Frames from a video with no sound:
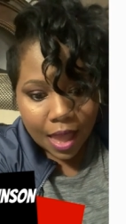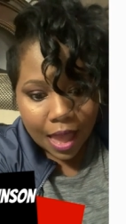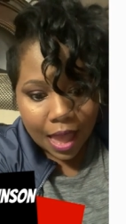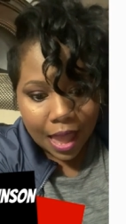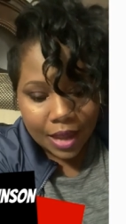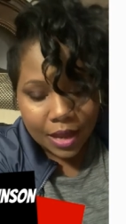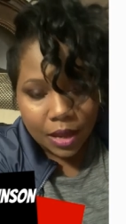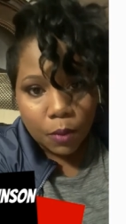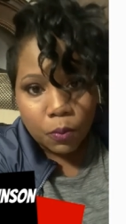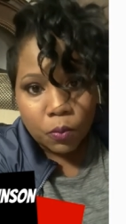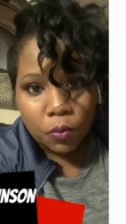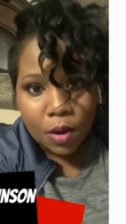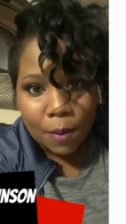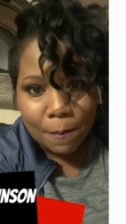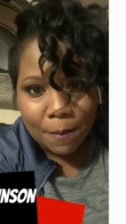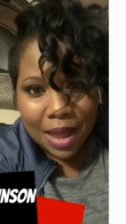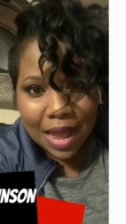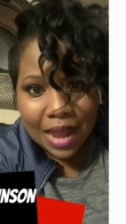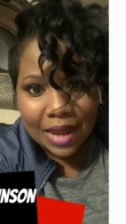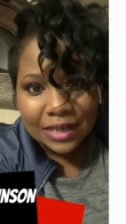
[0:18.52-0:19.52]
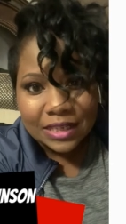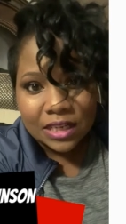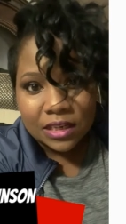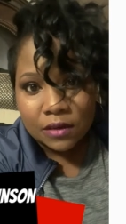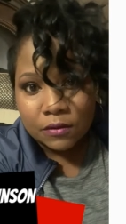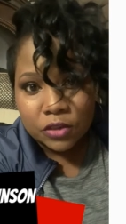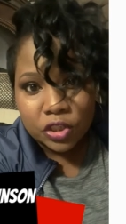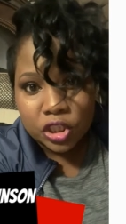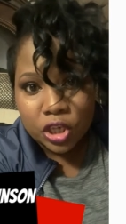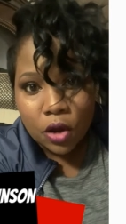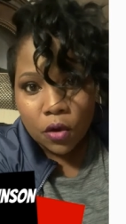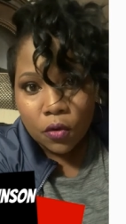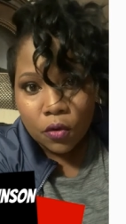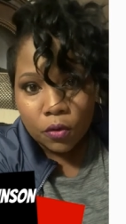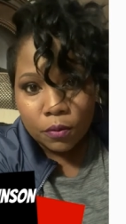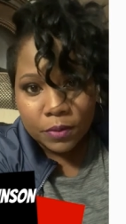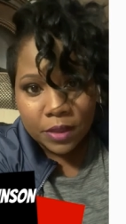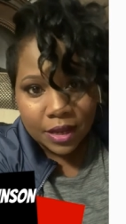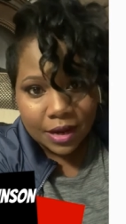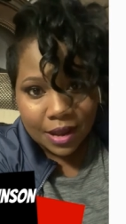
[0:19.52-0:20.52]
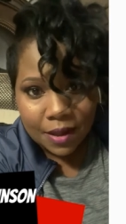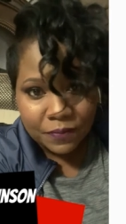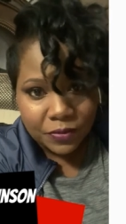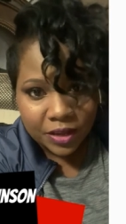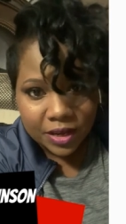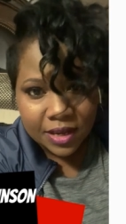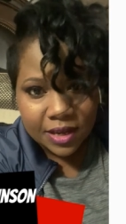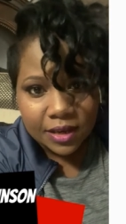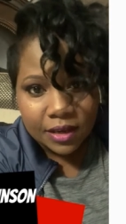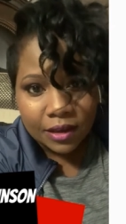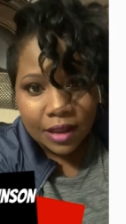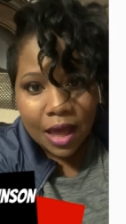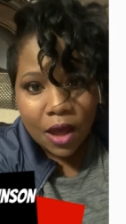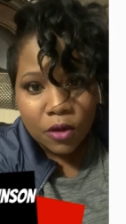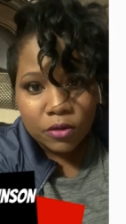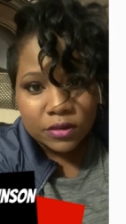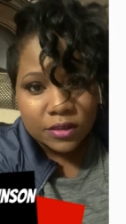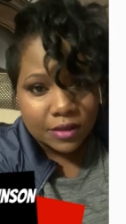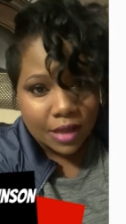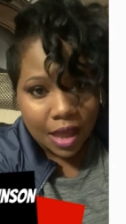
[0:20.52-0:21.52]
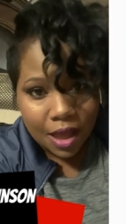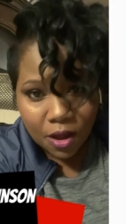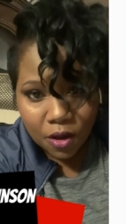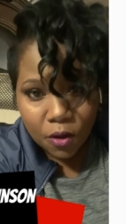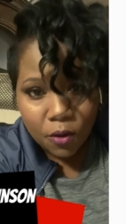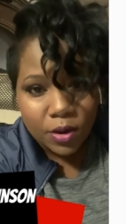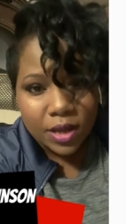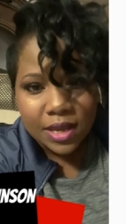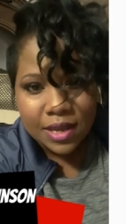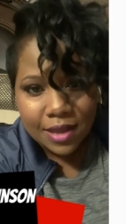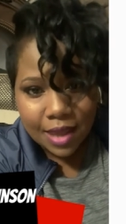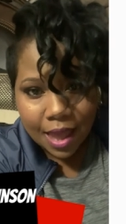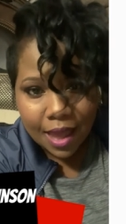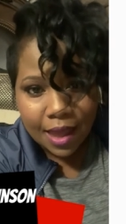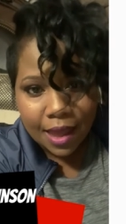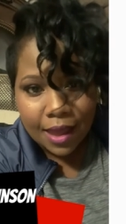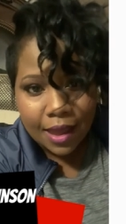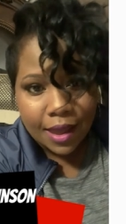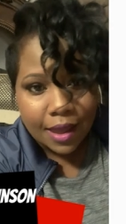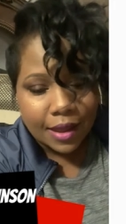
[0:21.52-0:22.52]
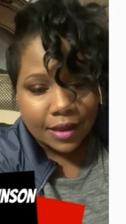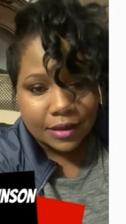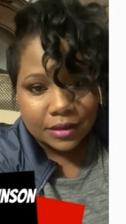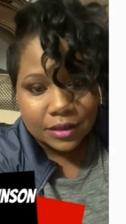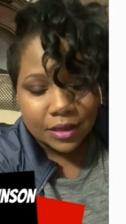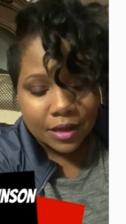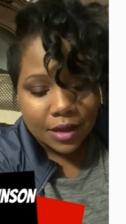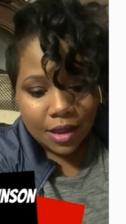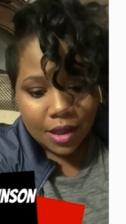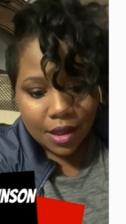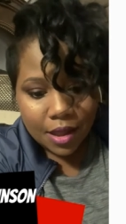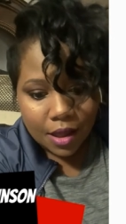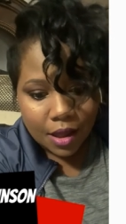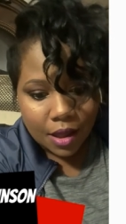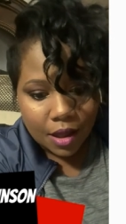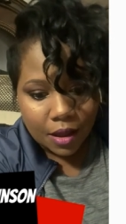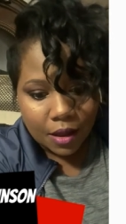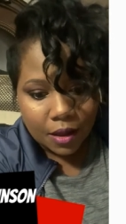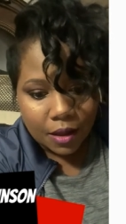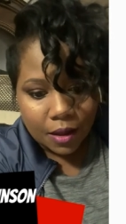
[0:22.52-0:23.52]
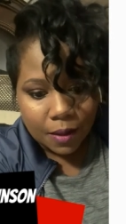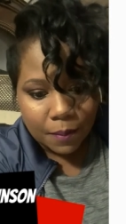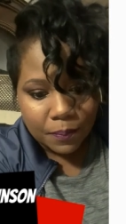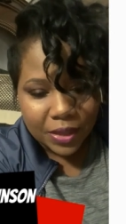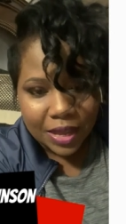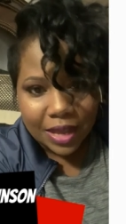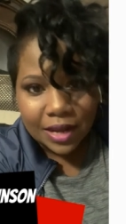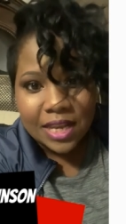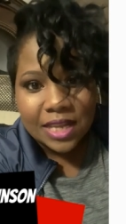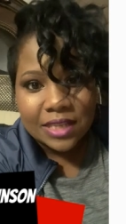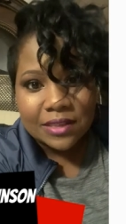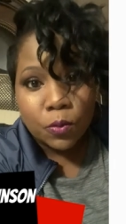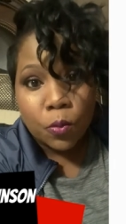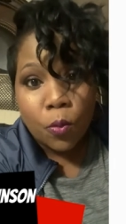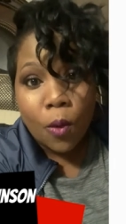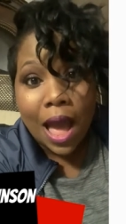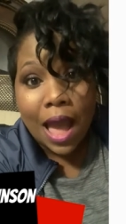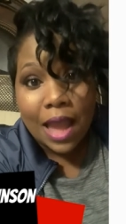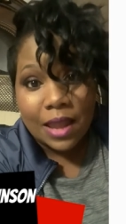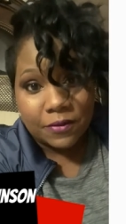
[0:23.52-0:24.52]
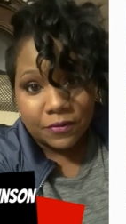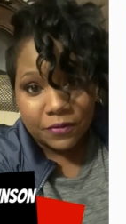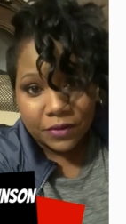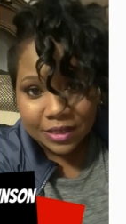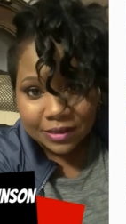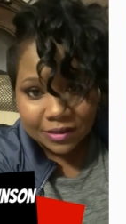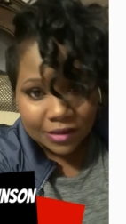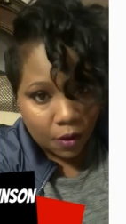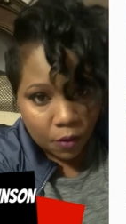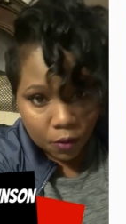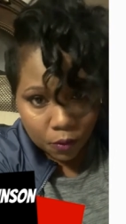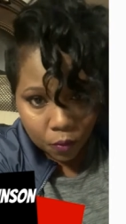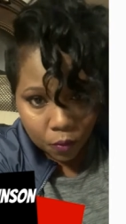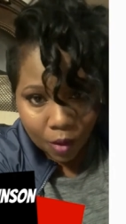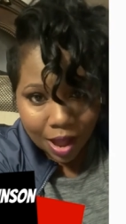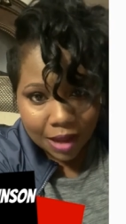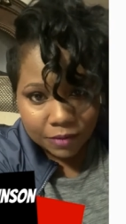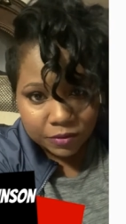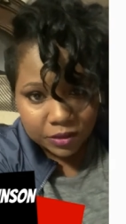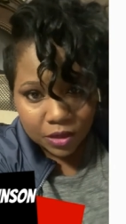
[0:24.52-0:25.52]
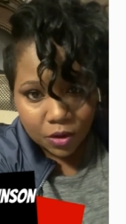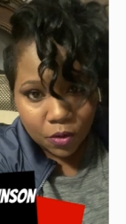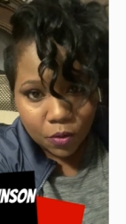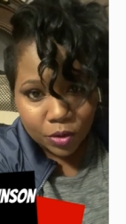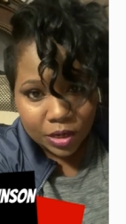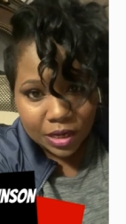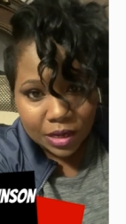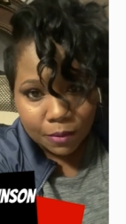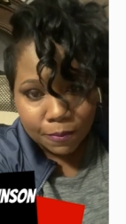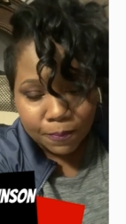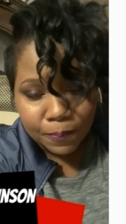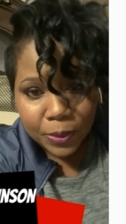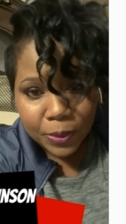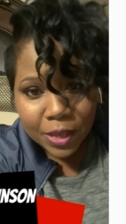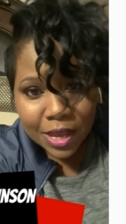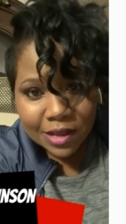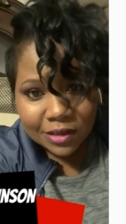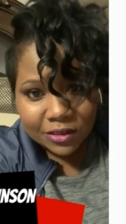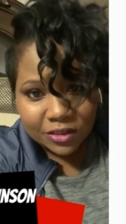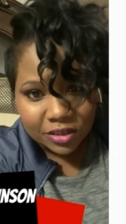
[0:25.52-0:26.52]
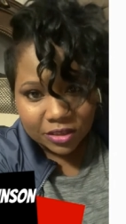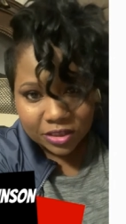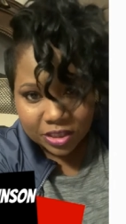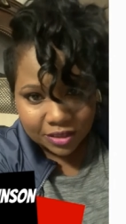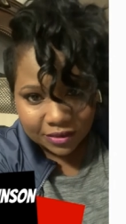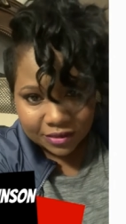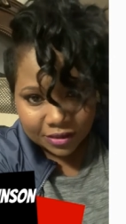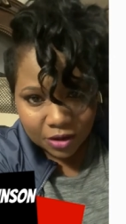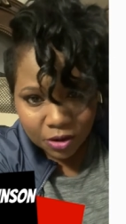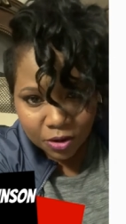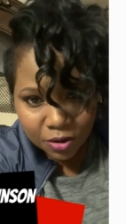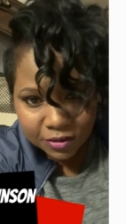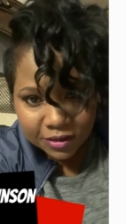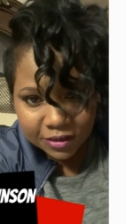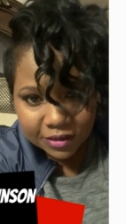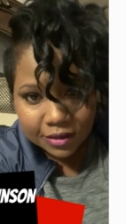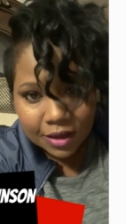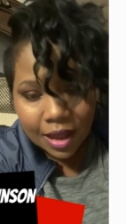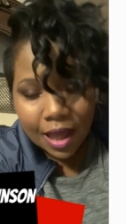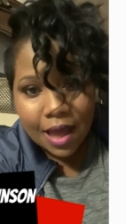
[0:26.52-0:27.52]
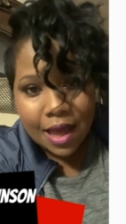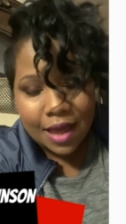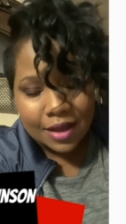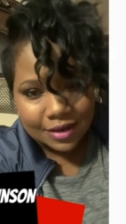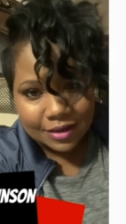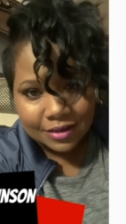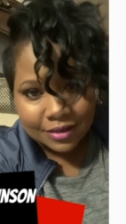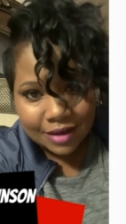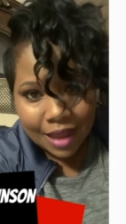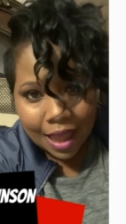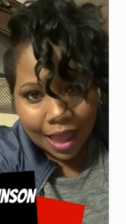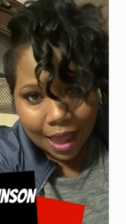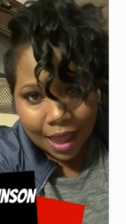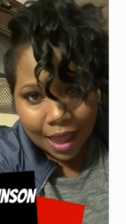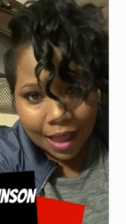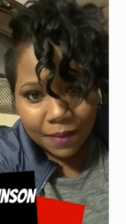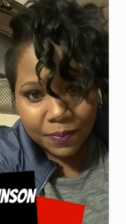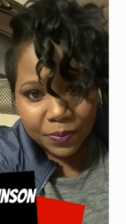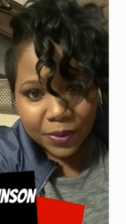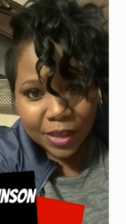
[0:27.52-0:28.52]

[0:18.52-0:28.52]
I am reminded of Job that after he lost all he had, um, and his wife, his own wife, told him to just curse God and die.